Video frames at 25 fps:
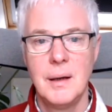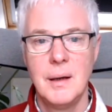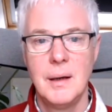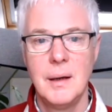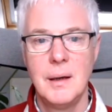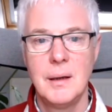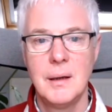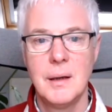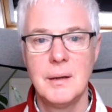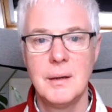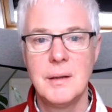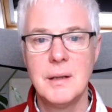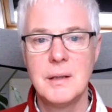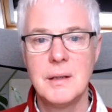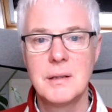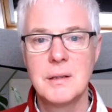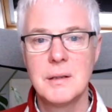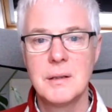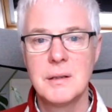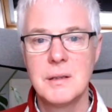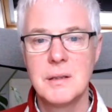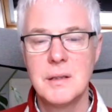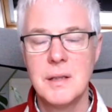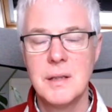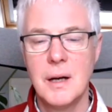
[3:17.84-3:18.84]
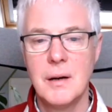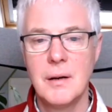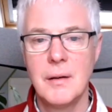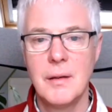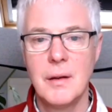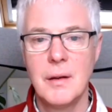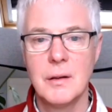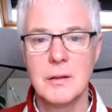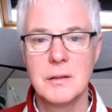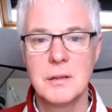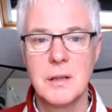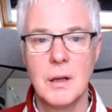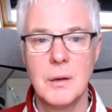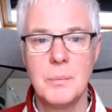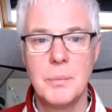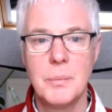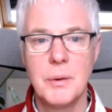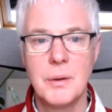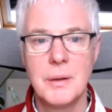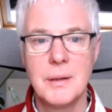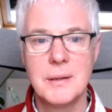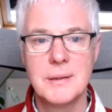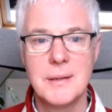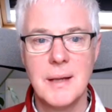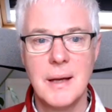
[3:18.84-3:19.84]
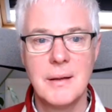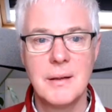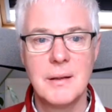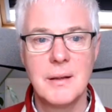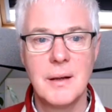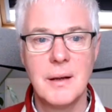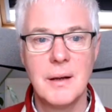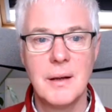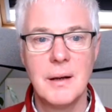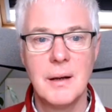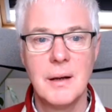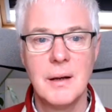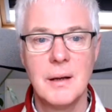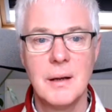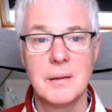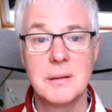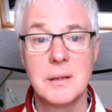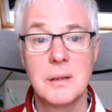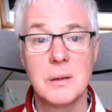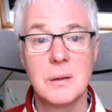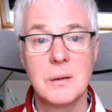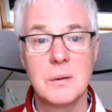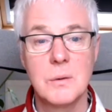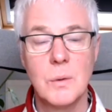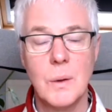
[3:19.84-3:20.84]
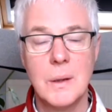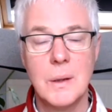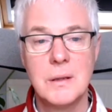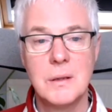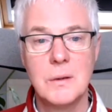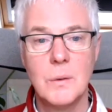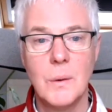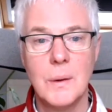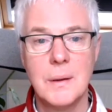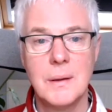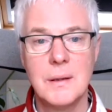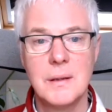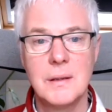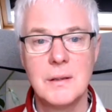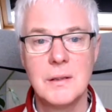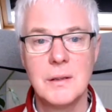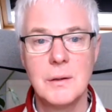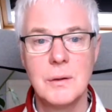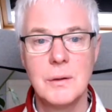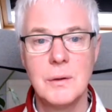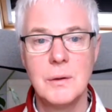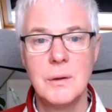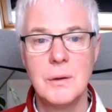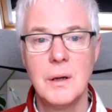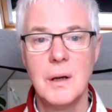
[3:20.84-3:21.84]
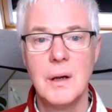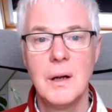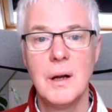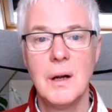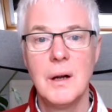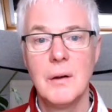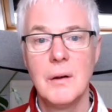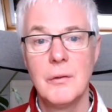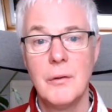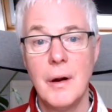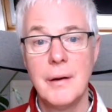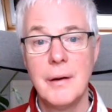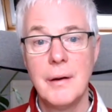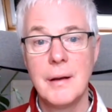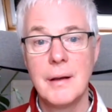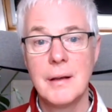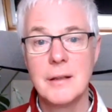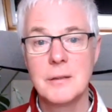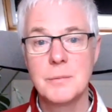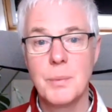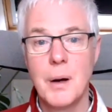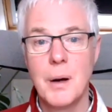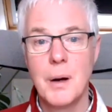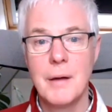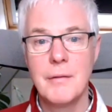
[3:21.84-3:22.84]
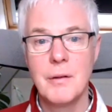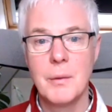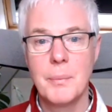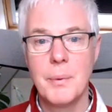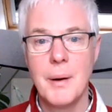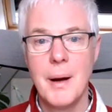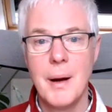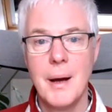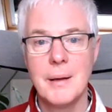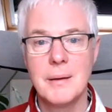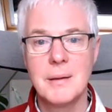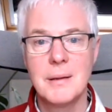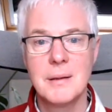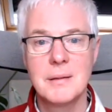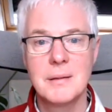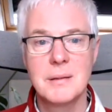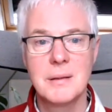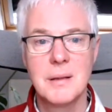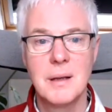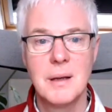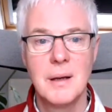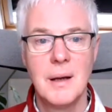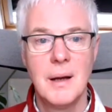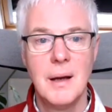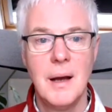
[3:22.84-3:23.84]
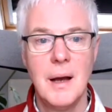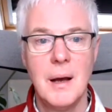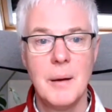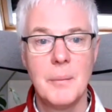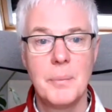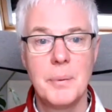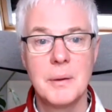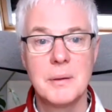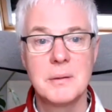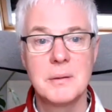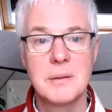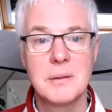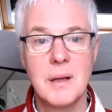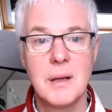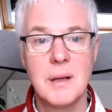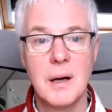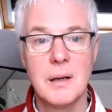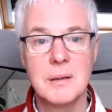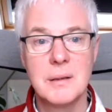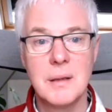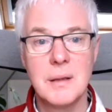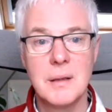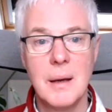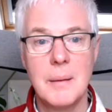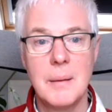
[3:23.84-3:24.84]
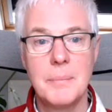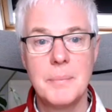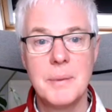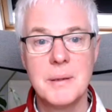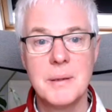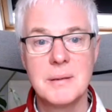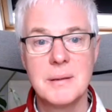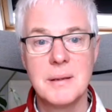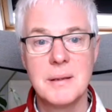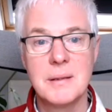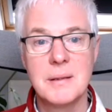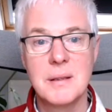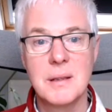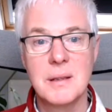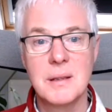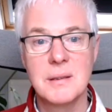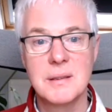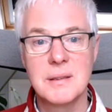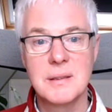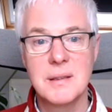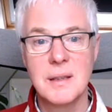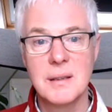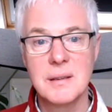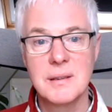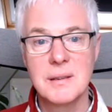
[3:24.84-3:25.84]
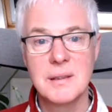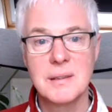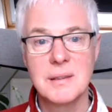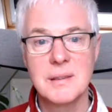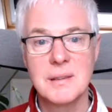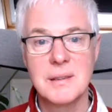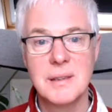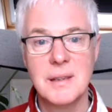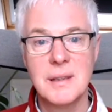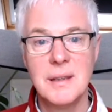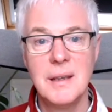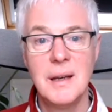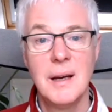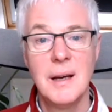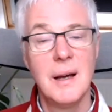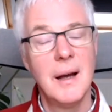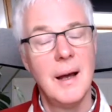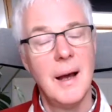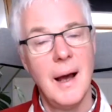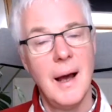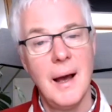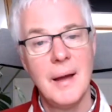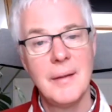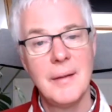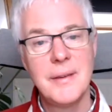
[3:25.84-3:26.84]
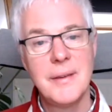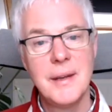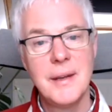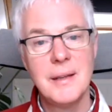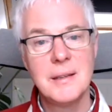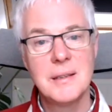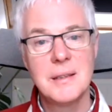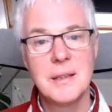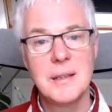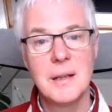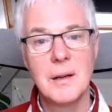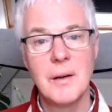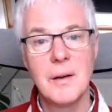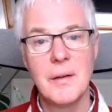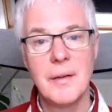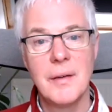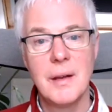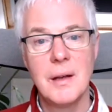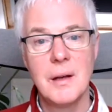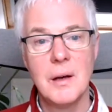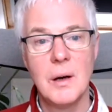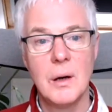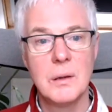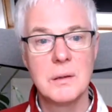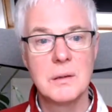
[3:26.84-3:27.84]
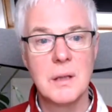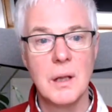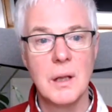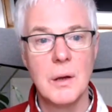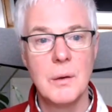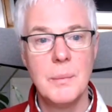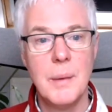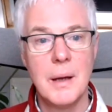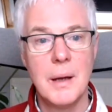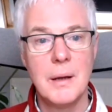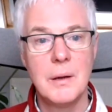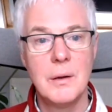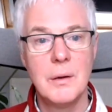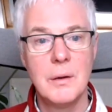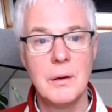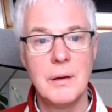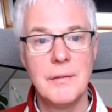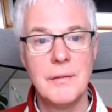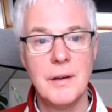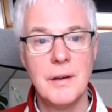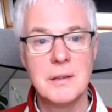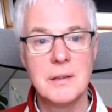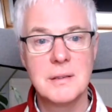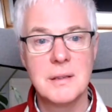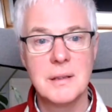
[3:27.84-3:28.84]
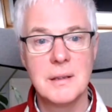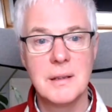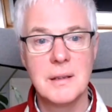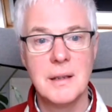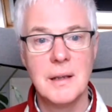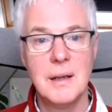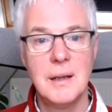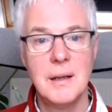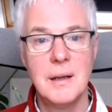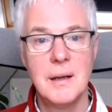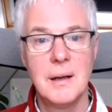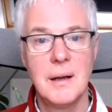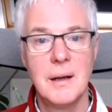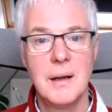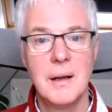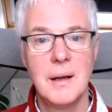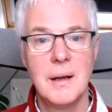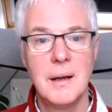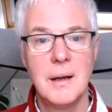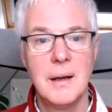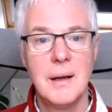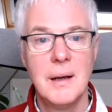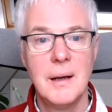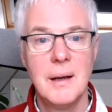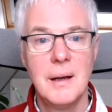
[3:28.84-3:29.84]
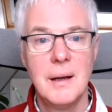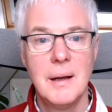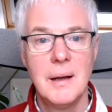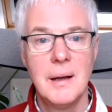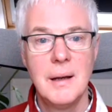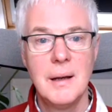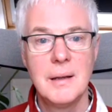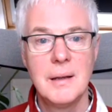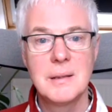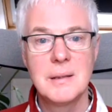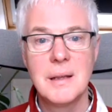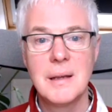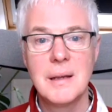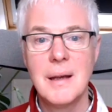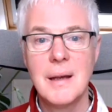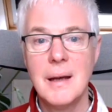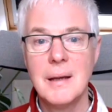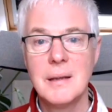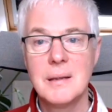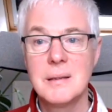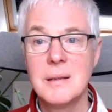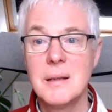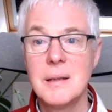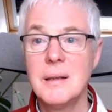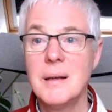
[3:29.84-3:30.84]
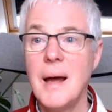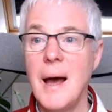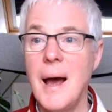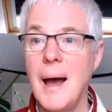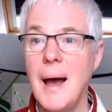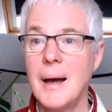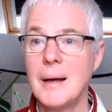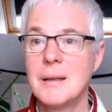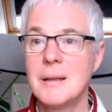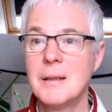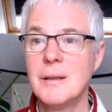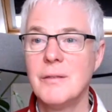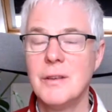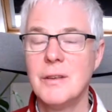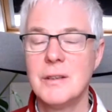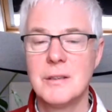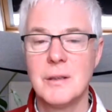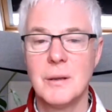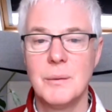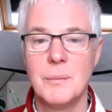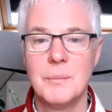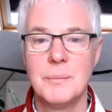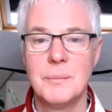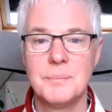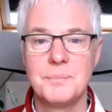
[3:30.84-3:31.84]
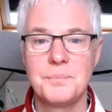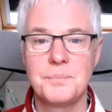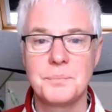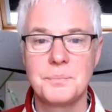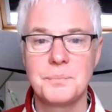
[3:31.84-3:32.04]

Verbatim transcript: In addition to chairing the Oslo Buddhist Center until 2022, running his private practice, helping start a business consultancy and teaching at the Oslo Met University, he is engaged in activism